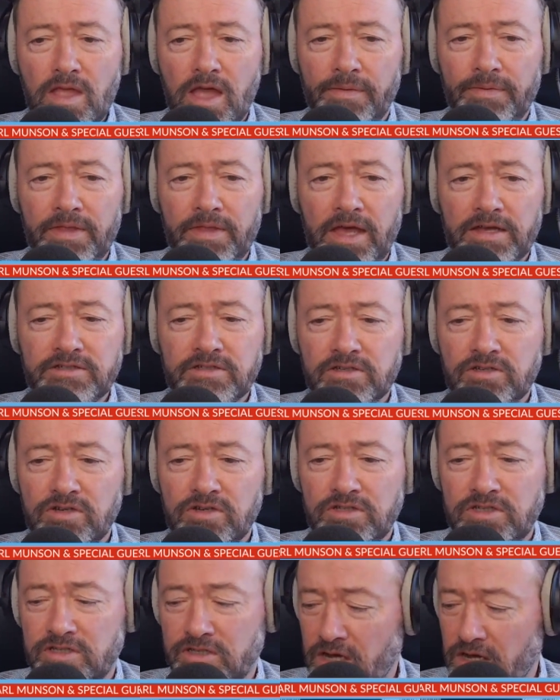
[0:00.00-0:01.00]
And that's a
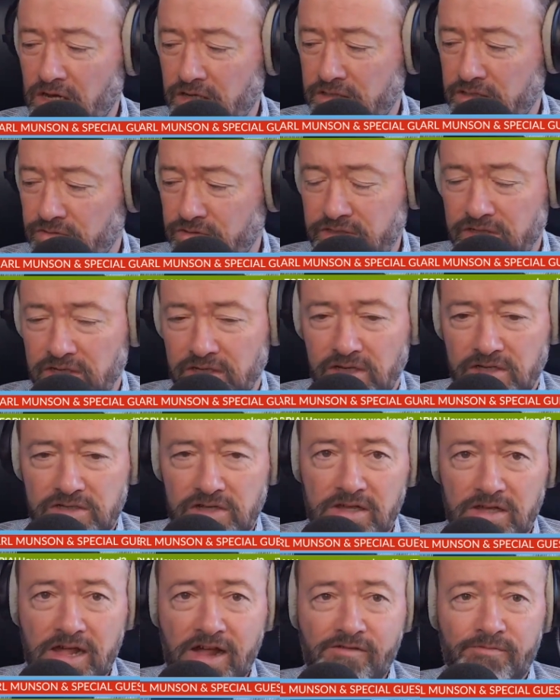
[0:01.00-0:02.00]
good starter, isn't it? Because
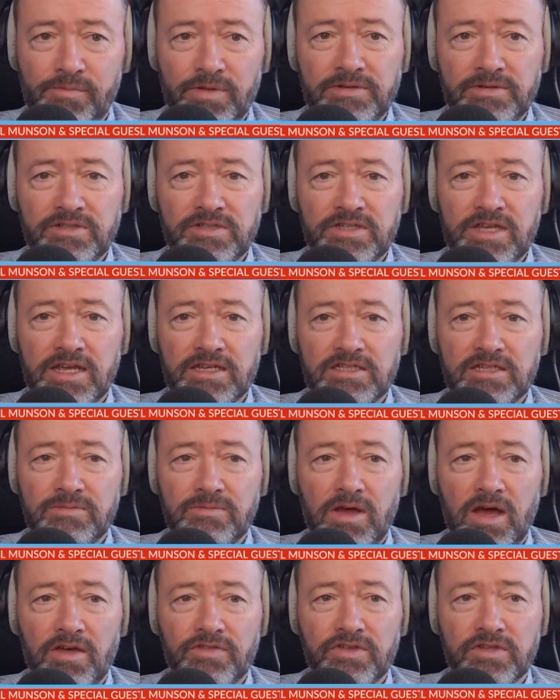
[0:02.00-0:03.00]
I have been set
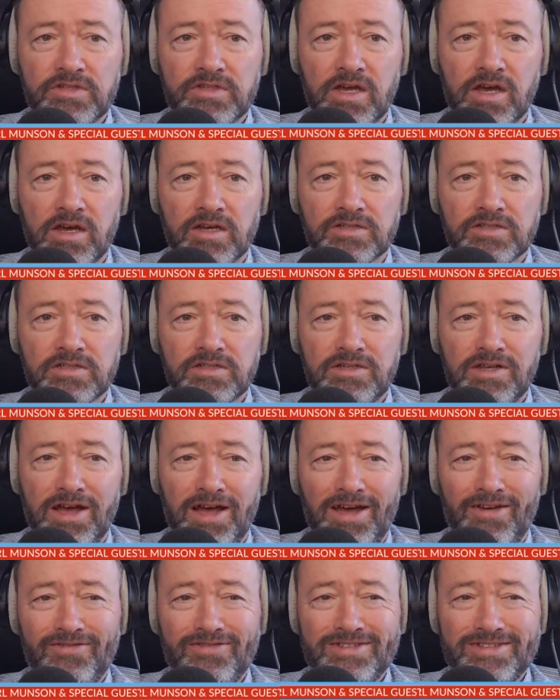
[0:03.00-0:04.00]
some other tasks,
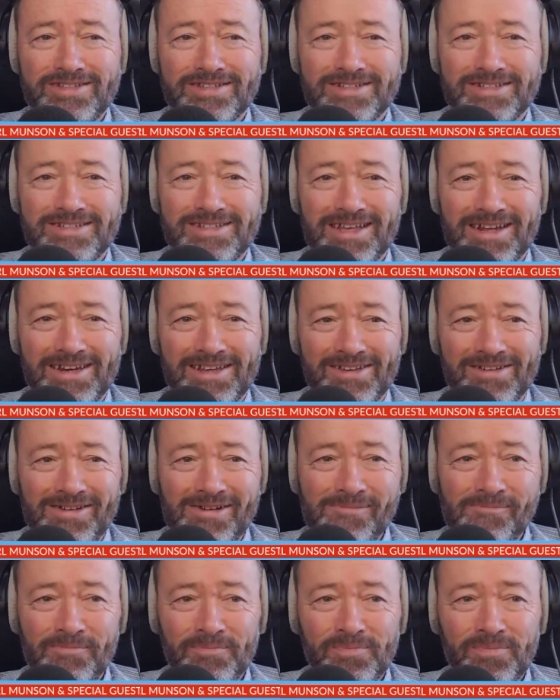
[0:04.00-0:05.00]
I can tell you,
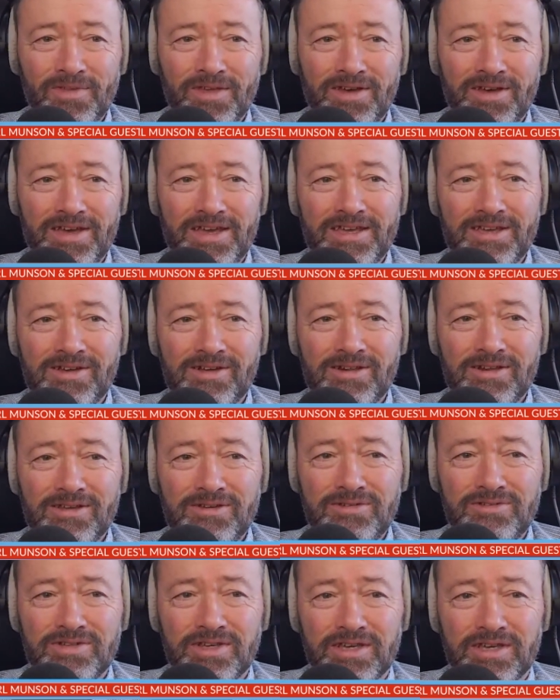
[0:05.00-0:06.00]
uh,
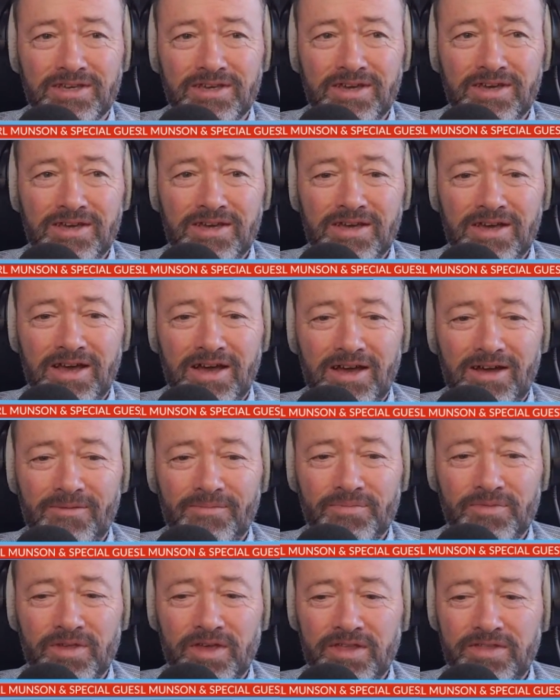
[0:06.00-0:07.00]
including
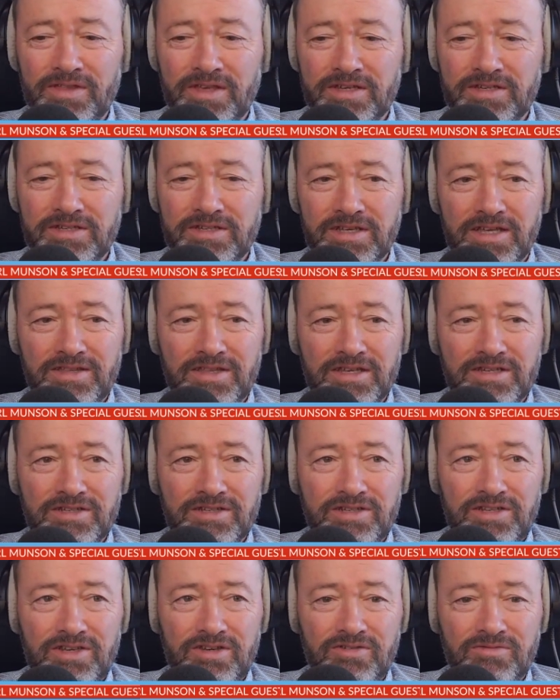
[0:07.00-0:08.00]
um, in this in this
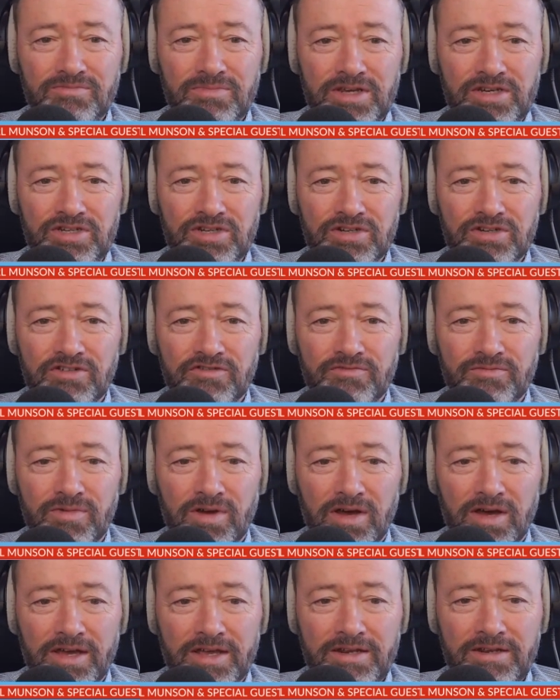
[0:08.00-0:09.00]
new mission of
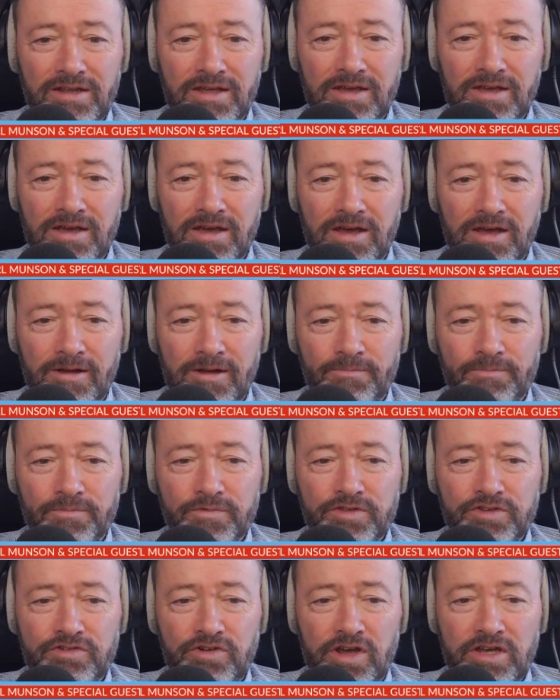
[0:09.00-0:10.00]
mine. Um,
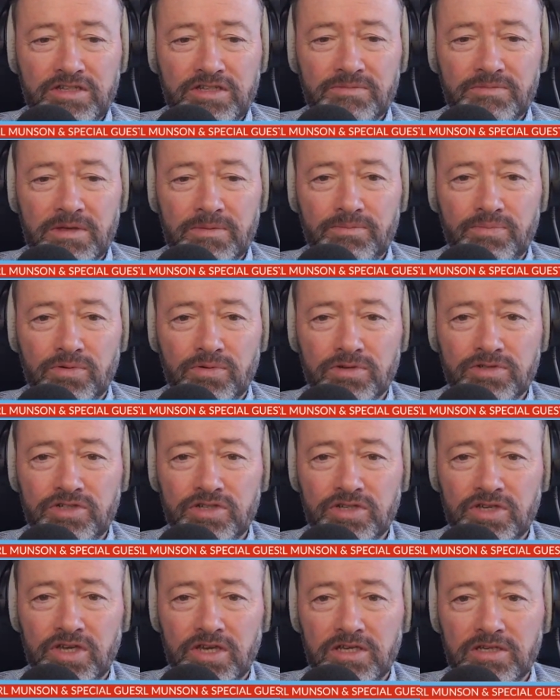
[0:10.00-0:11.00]
try something
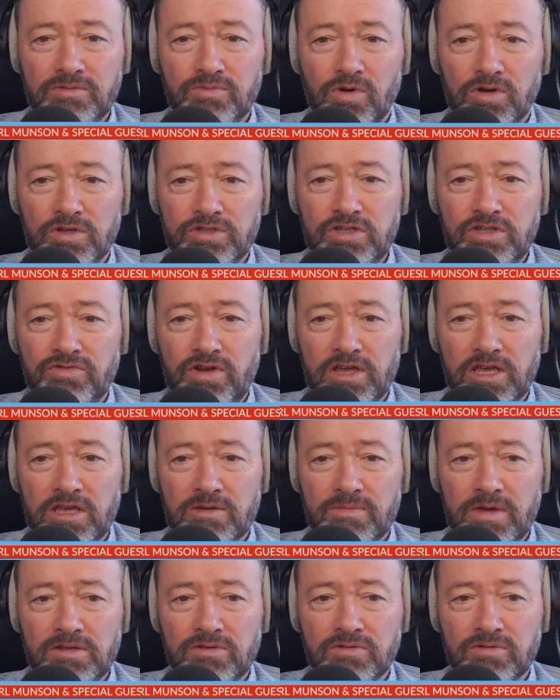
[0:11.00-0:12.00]
Portuguese. What do you
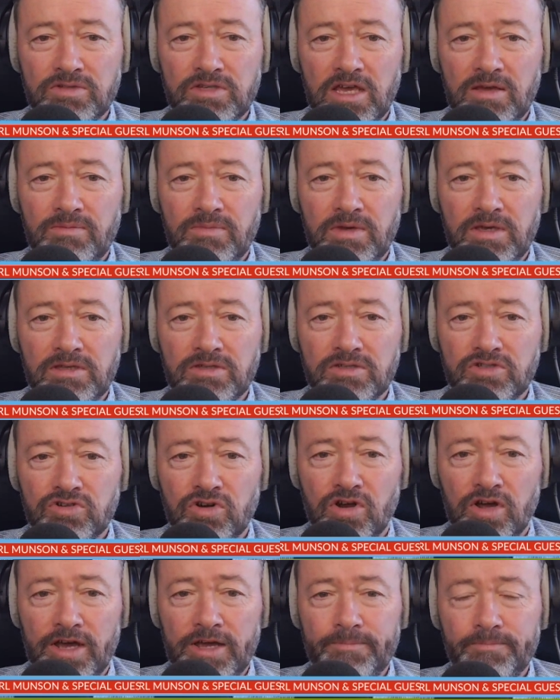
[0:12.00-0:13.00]
recommend or dare me to
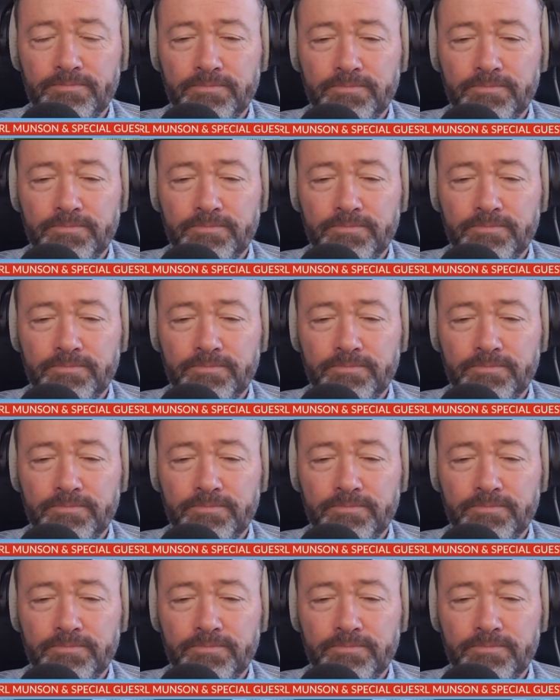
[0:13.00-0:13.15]
try?